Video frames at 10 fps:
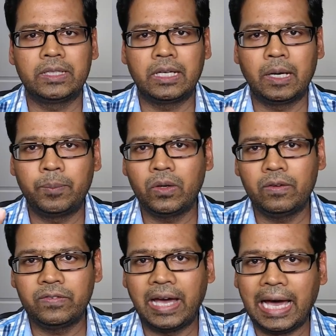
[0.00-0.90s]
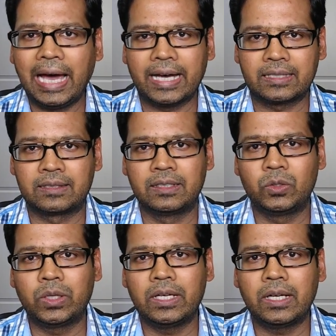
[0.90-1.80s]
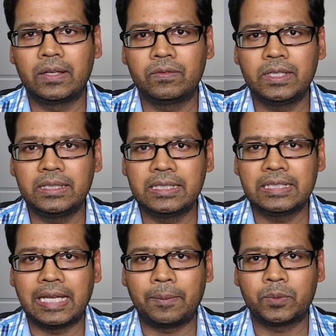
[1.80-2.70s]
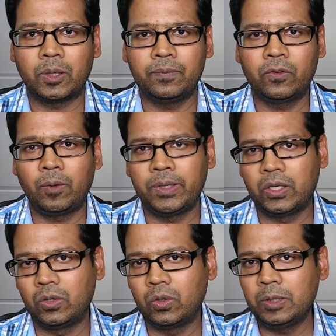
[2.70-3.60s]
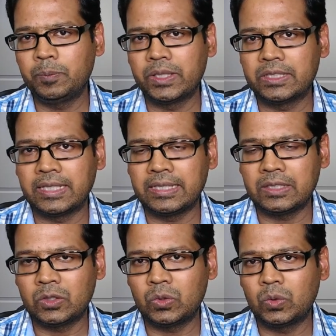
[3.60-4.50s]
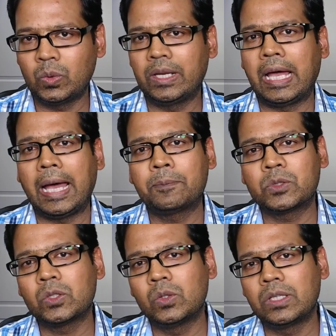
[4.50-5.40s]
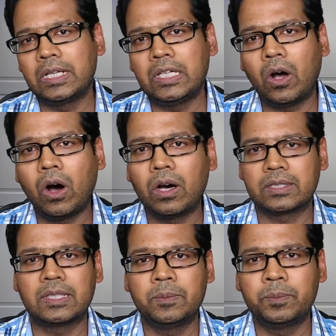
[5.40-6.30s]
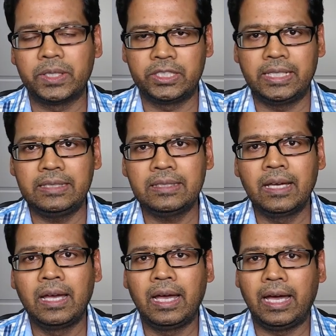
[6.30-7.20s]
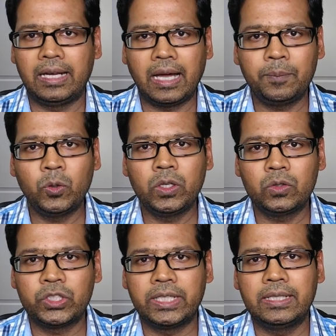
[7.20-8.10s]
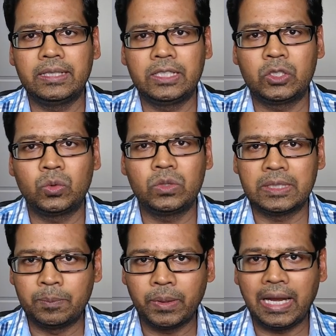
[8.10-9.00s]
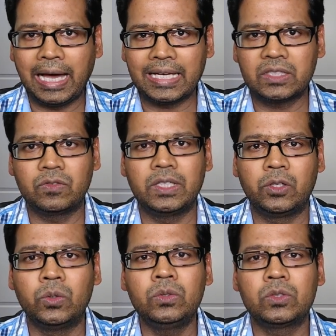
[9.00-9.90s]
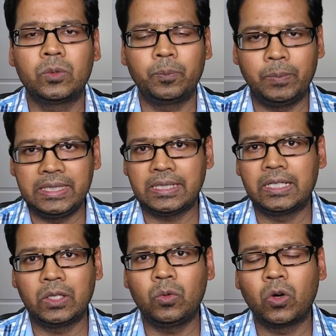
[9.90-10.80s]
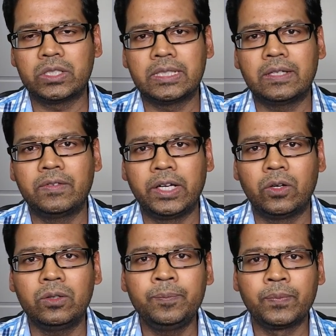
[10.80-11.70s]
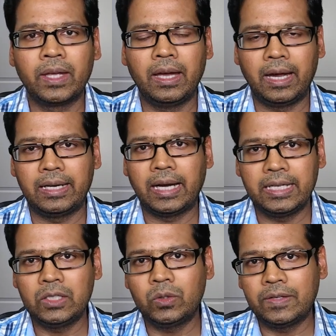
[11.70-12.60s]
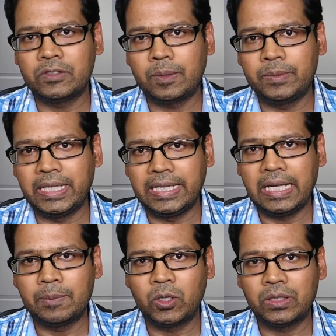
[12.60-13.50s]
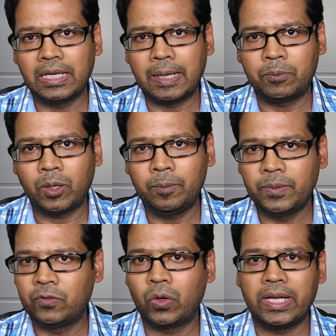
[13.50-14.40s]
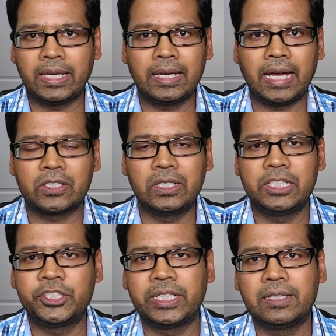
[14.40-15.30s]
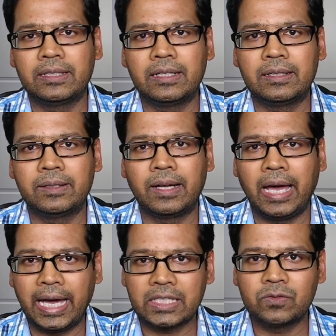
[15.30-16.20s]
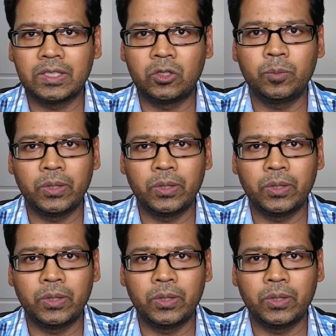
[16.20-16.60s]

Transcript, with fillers: with couple of hacks you can convert this laptop from a good purchase to an absolutely awesome purchase and I'm going to share these two simple hacks with you so please continue watching the video and I need to give some detail about the laptop before I can actually share the hacks with you